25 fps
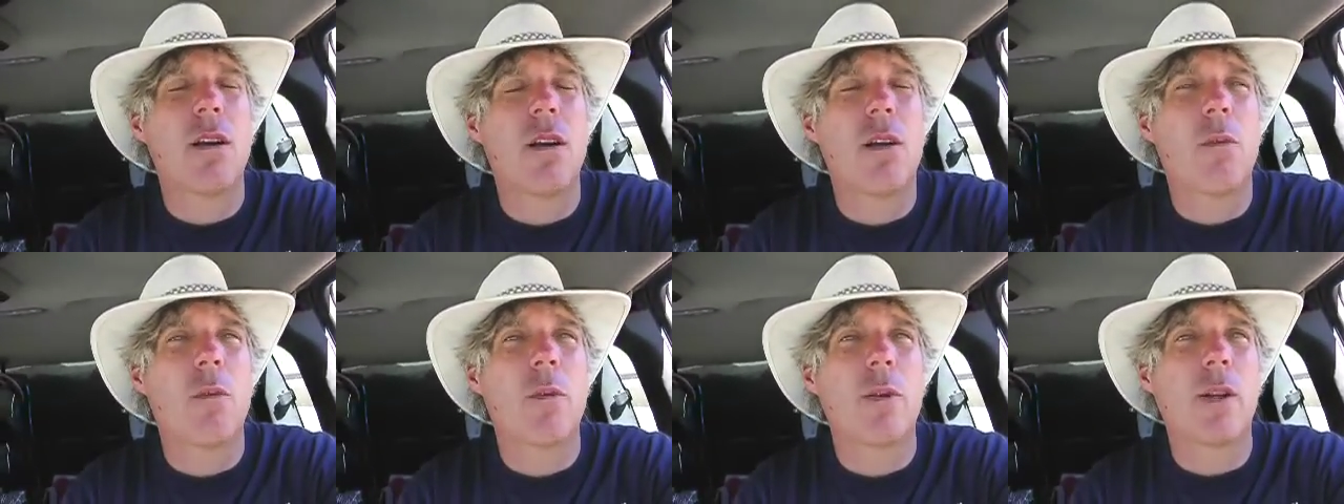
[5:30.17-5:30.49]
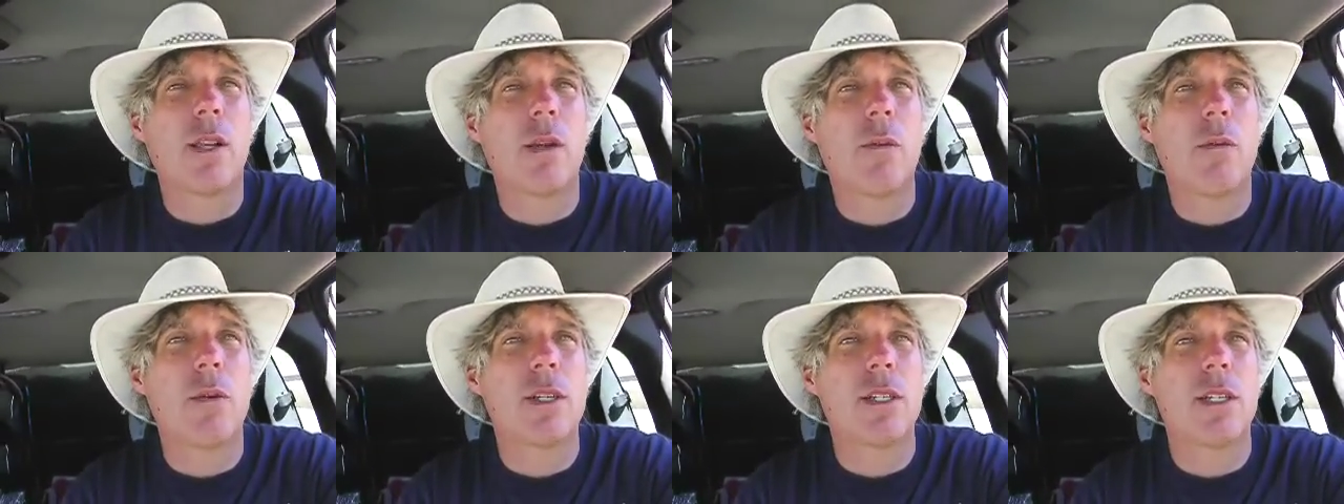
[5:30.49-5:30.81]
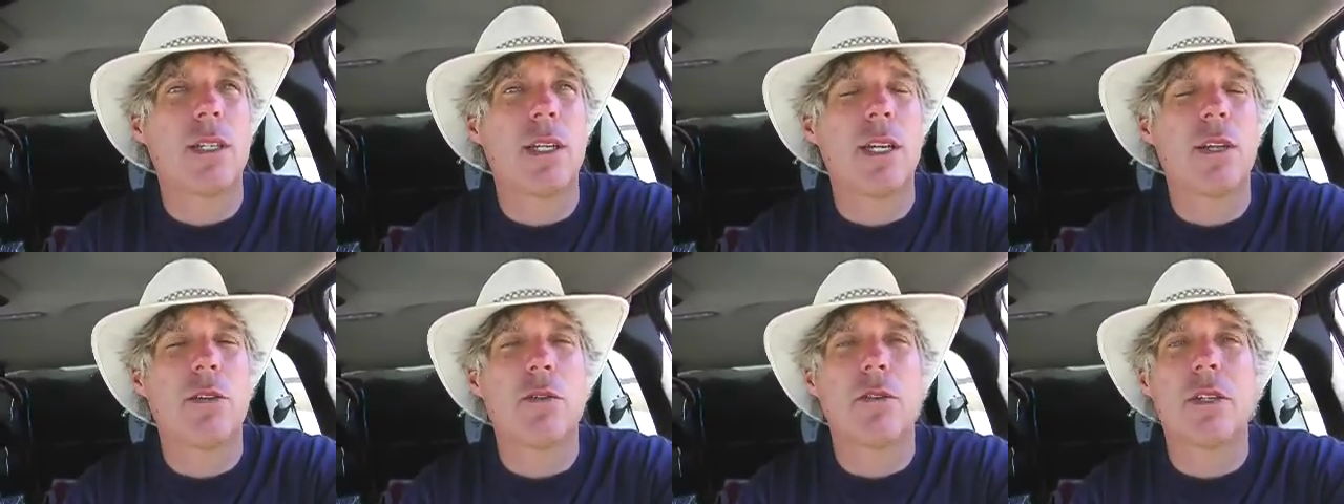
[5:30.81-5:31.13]
I really
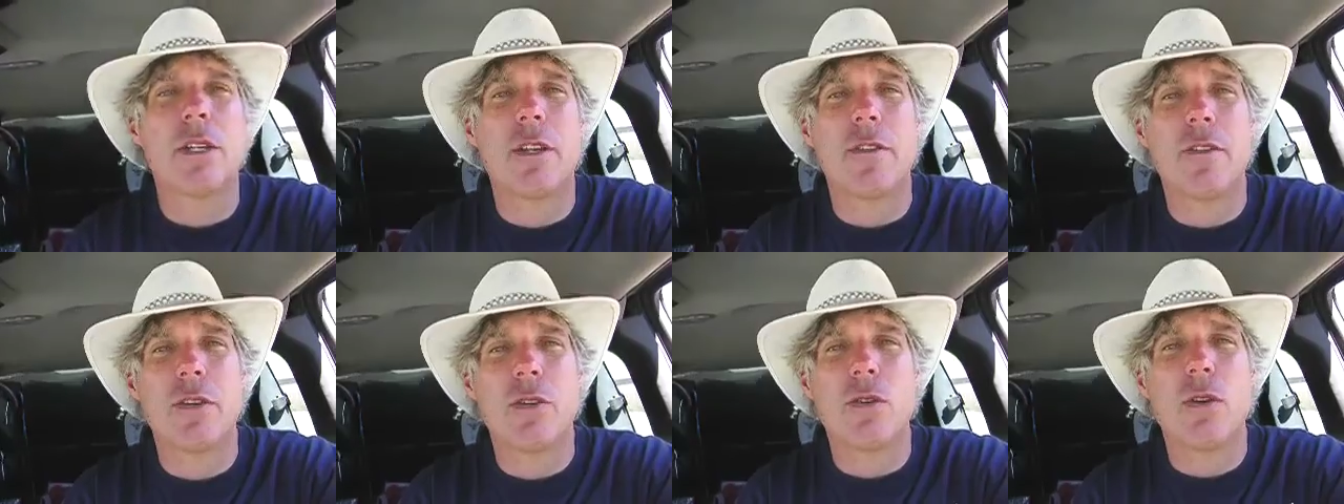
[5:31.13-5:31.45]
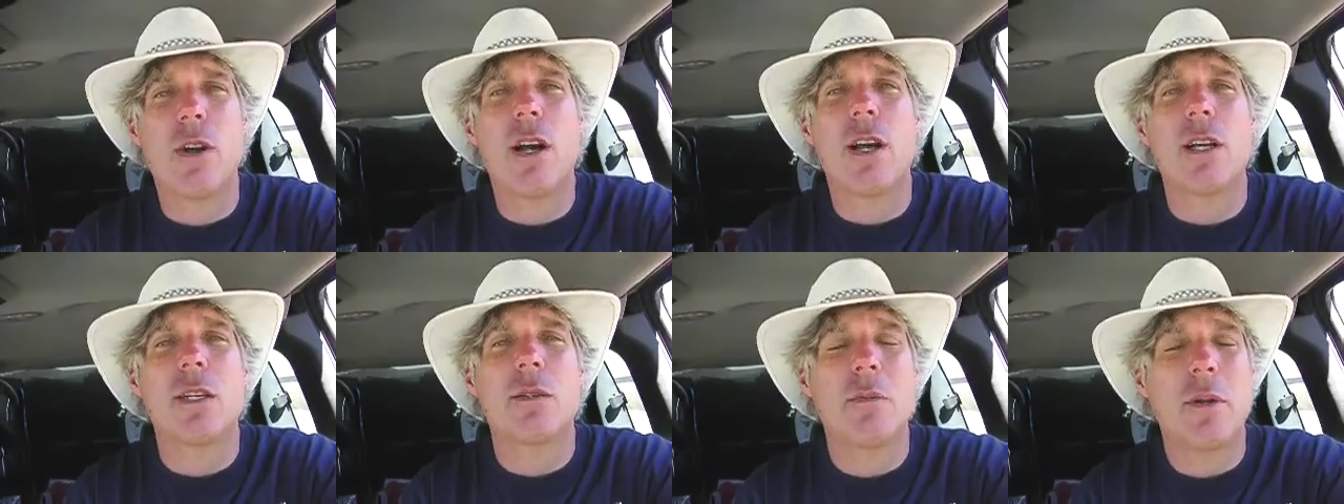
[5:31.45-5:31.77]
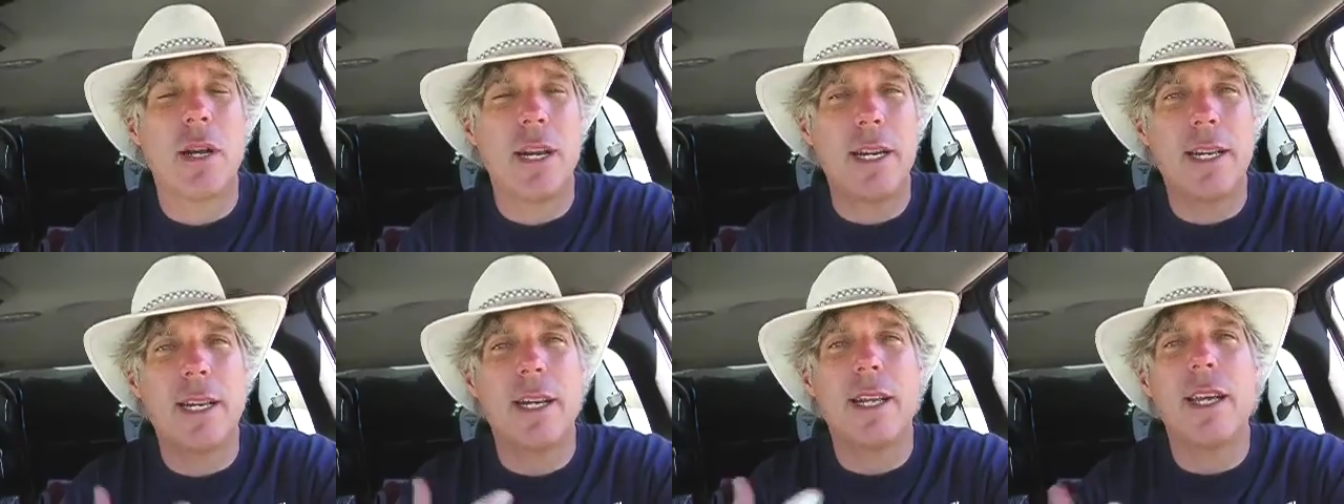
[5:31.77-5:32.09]
wasn't interested in the drawings,
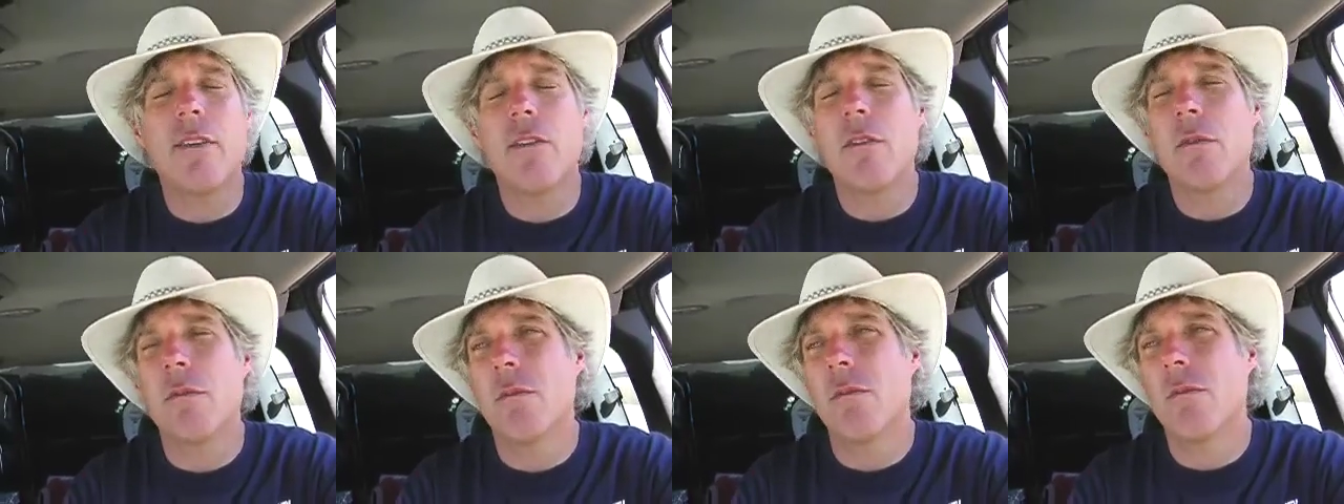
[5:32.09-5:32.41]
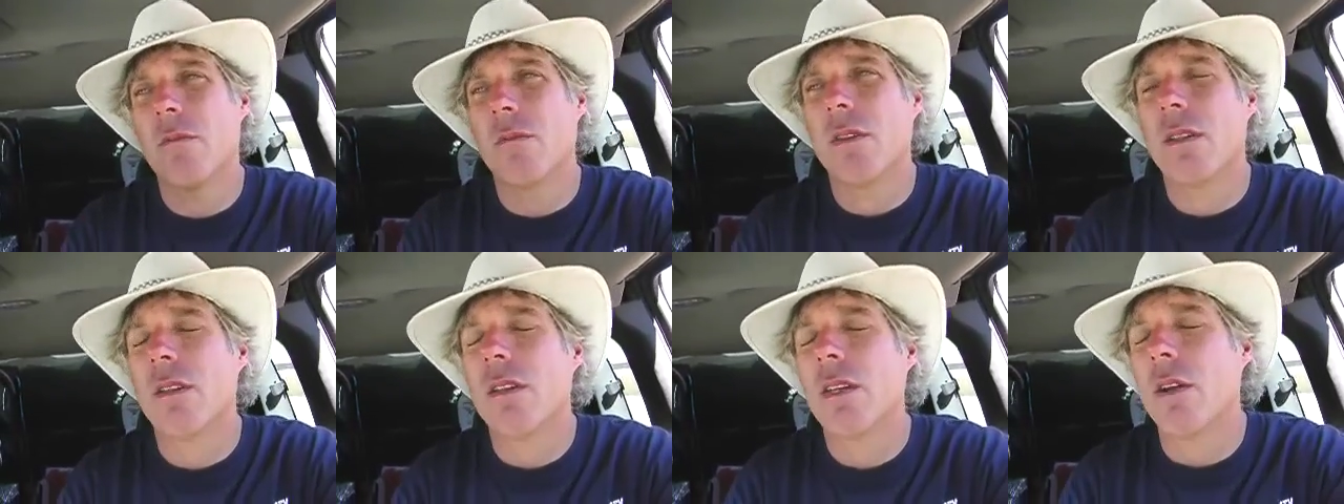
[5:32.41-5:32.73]
but I did give him,